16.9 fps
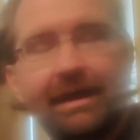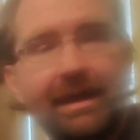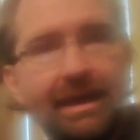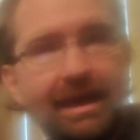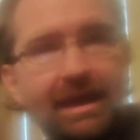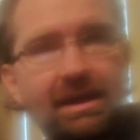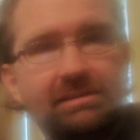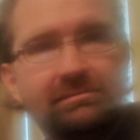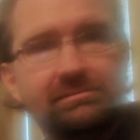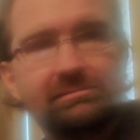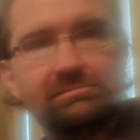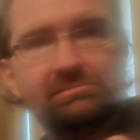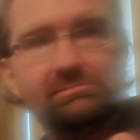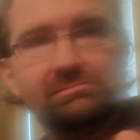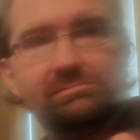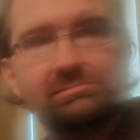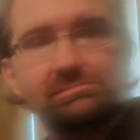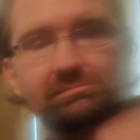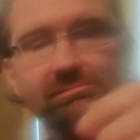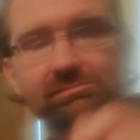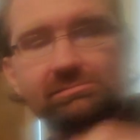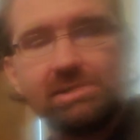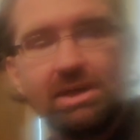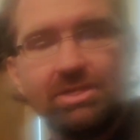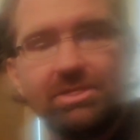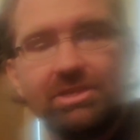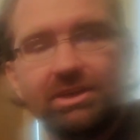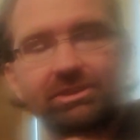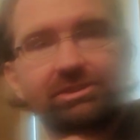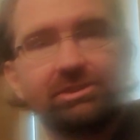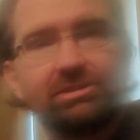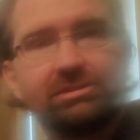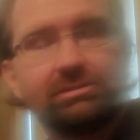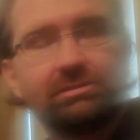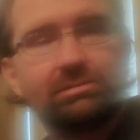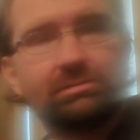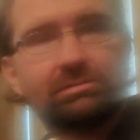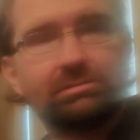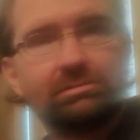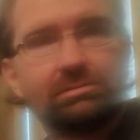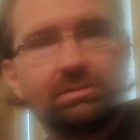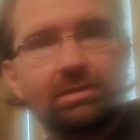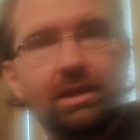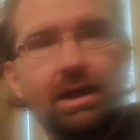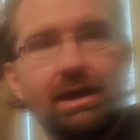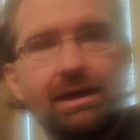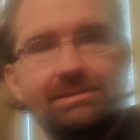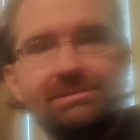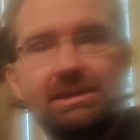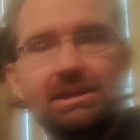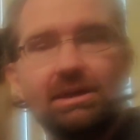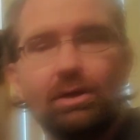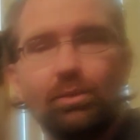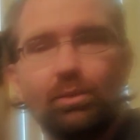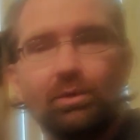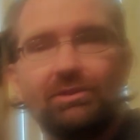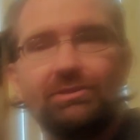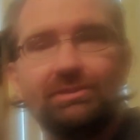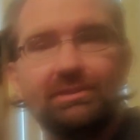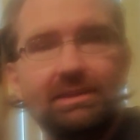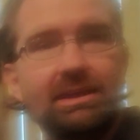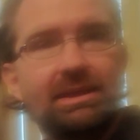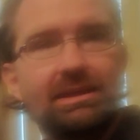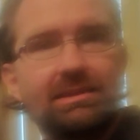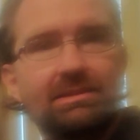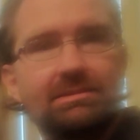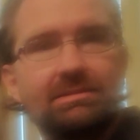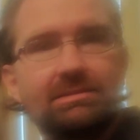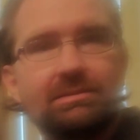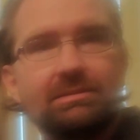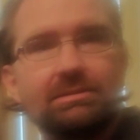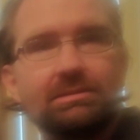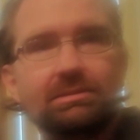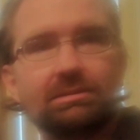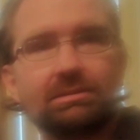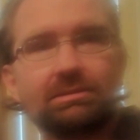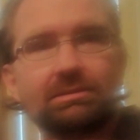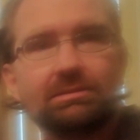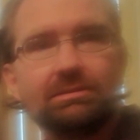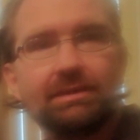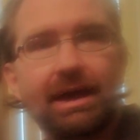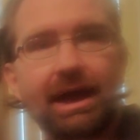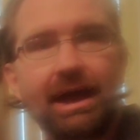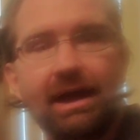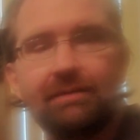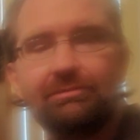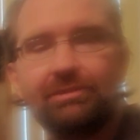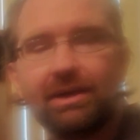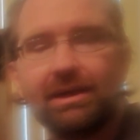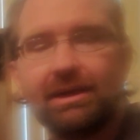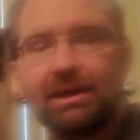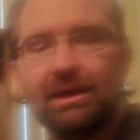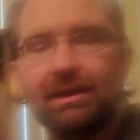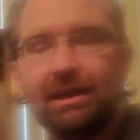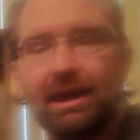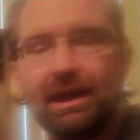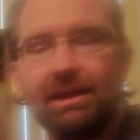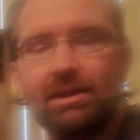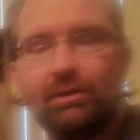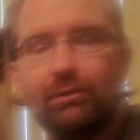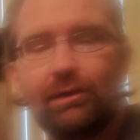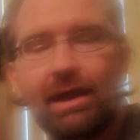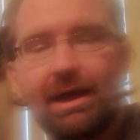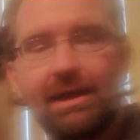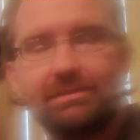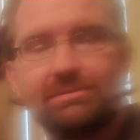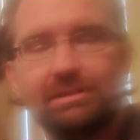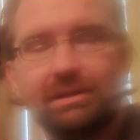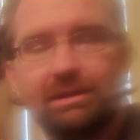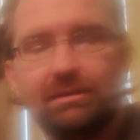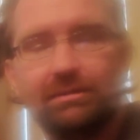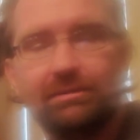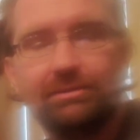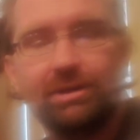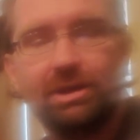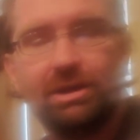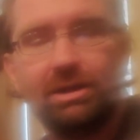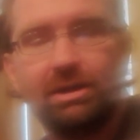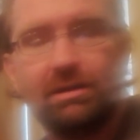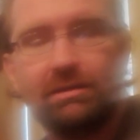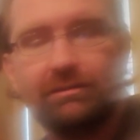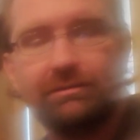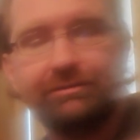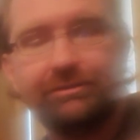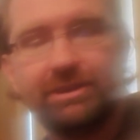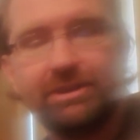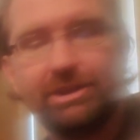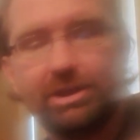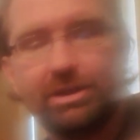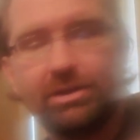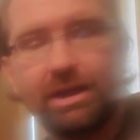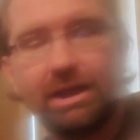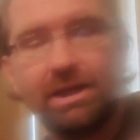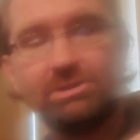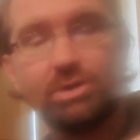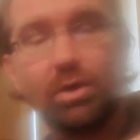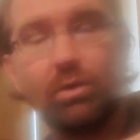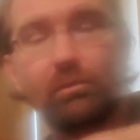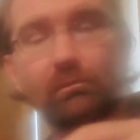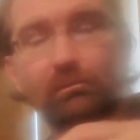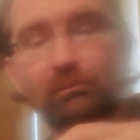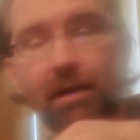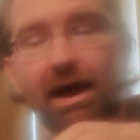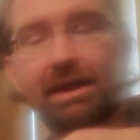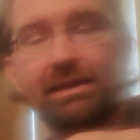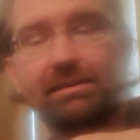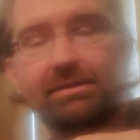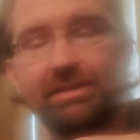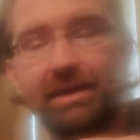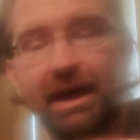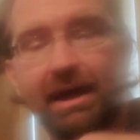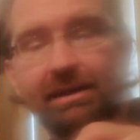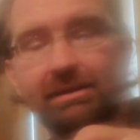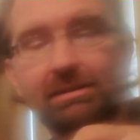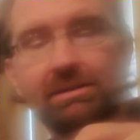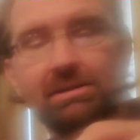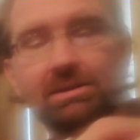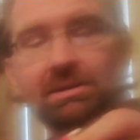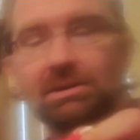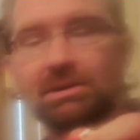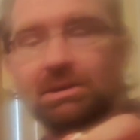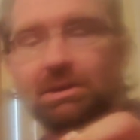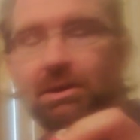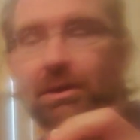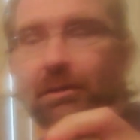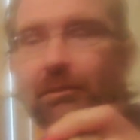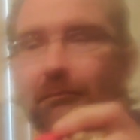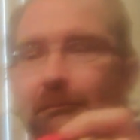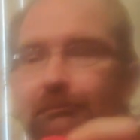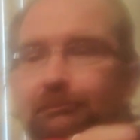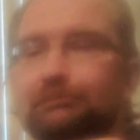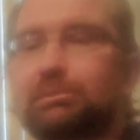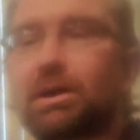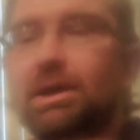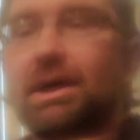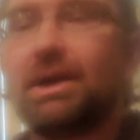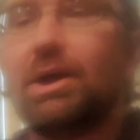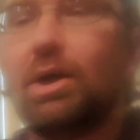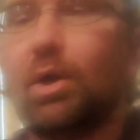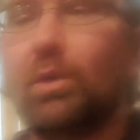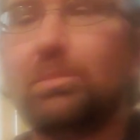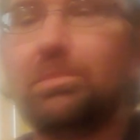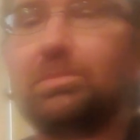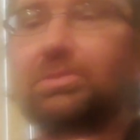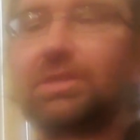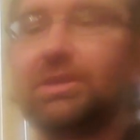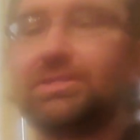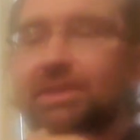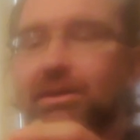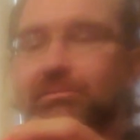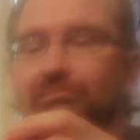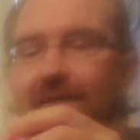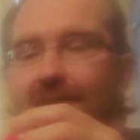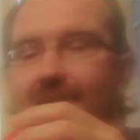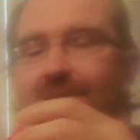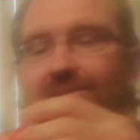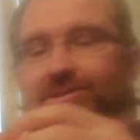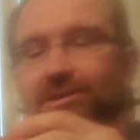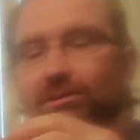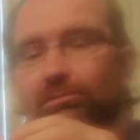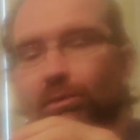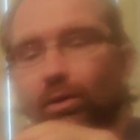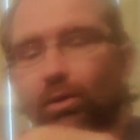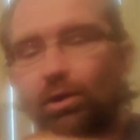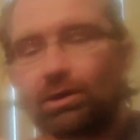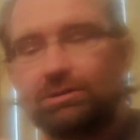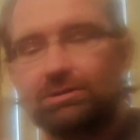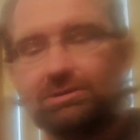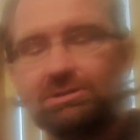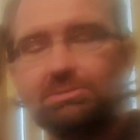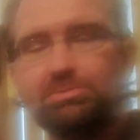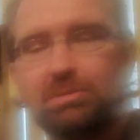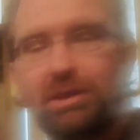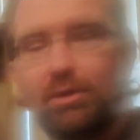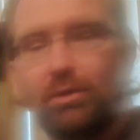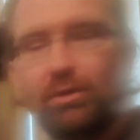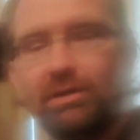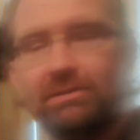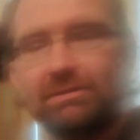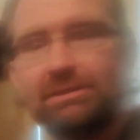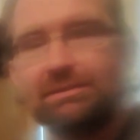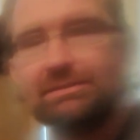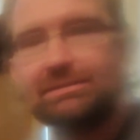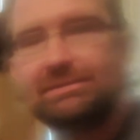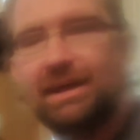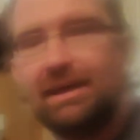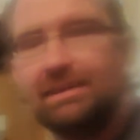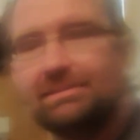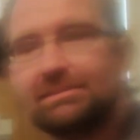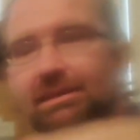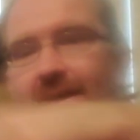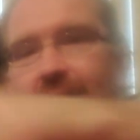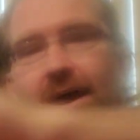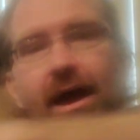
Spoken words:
And this idea was neat to have like an interactive figure, and I don't mind that. But I hope that they make some more display-oriented sets.